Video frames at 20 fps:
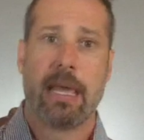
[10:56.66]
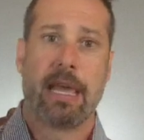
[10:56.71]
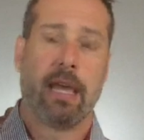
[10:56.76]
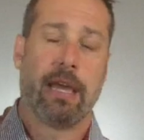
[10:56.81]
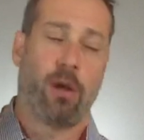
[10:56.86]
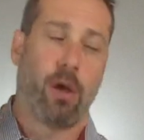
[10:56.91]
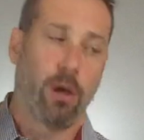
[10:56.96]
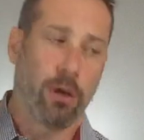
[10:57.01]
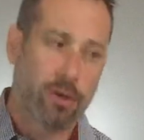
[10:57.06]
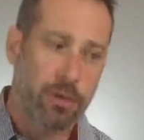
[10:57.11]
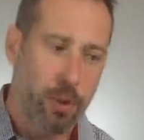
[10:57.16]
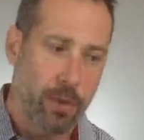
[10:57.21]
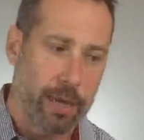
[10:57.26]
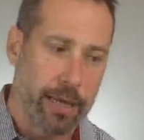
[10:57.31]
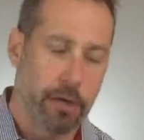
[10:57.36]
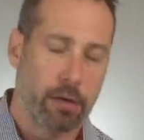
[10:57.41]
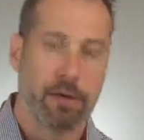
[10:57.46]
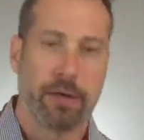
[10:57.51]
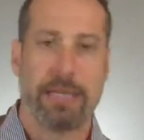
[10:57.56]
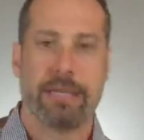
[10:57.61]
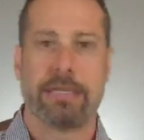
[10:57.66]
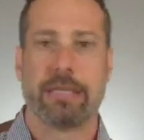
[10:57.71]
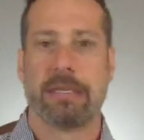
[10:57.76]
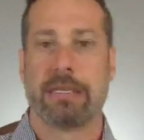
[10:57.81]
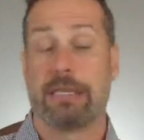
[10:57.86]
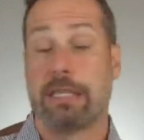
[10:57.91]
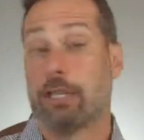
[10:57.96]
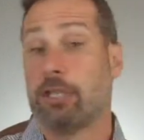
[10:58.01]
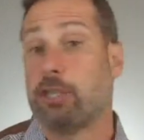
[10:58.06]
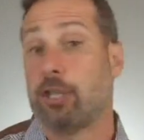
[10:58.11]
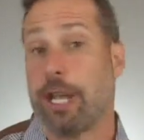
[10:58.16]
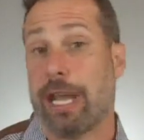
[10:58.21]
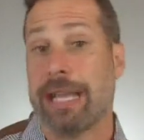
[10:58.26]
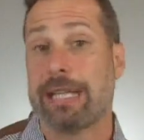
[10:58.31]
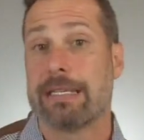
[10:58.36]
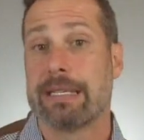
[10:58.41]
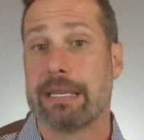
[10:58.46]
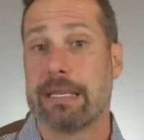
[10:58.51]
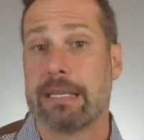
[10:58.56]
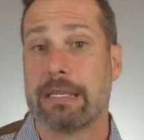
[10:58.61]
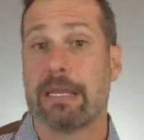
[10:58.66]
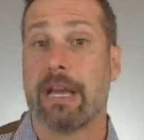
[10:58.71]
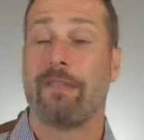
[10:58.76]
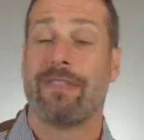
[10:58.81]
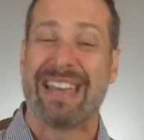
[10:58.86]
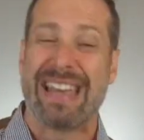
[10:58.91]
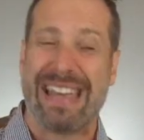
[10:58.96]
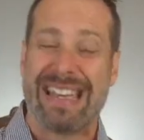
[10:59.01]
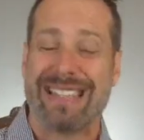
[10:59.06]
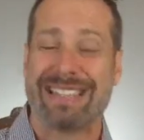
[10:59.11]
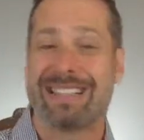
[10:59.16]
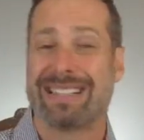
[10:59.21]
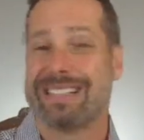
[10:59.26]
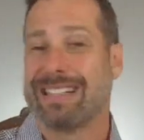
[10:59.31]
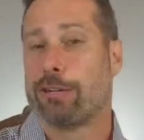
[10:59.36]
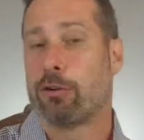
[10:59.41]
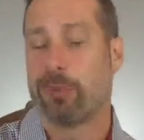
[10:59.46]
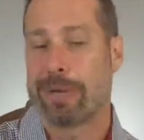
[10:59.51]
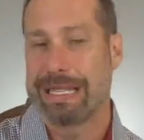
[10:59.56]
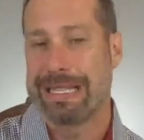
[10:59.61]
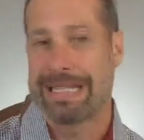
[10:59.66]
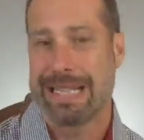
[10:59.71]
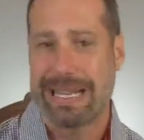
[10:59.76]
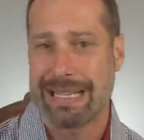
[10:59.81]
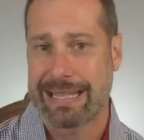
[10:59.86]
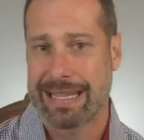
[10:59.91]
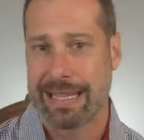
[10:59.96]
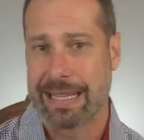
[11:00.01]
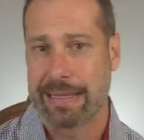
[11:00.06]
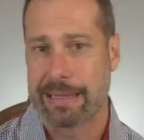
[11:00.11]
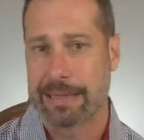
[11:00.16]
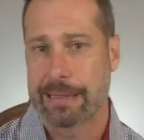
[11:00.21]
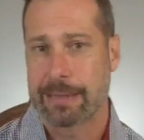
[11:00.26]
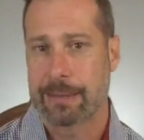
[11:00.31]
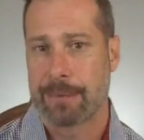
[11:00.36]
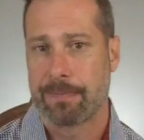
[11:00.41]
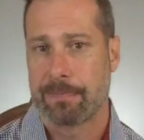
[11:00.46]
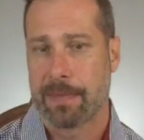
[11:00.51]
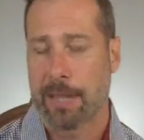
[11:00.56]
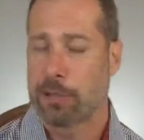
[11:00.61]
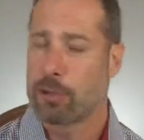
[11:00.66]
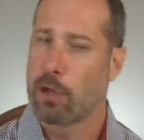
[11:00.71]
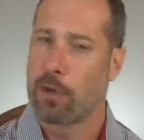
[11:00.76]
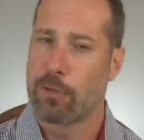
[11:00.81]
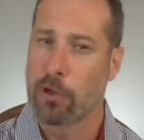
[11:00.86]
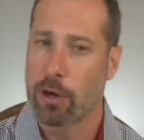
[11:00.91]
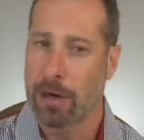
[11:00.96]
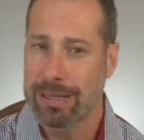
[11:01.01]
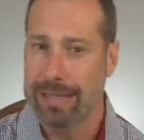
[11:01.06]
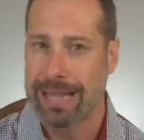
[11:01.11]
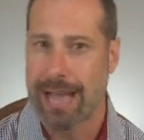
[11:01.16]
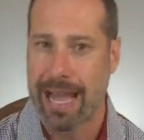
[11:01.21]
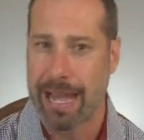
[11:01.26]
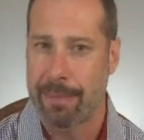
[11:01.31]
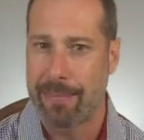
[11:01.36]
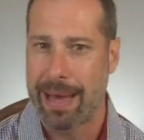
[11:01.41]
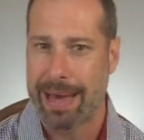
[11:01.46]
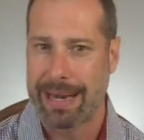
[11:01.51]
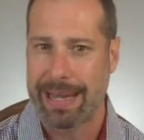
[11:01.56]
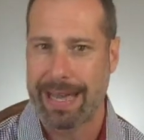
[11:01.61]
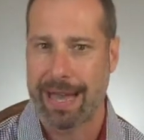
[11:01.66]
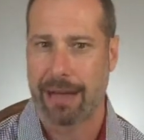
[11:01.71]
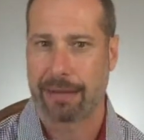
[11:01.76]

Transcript: it also increases the chances of insulin resistance. And so if you're a diabetic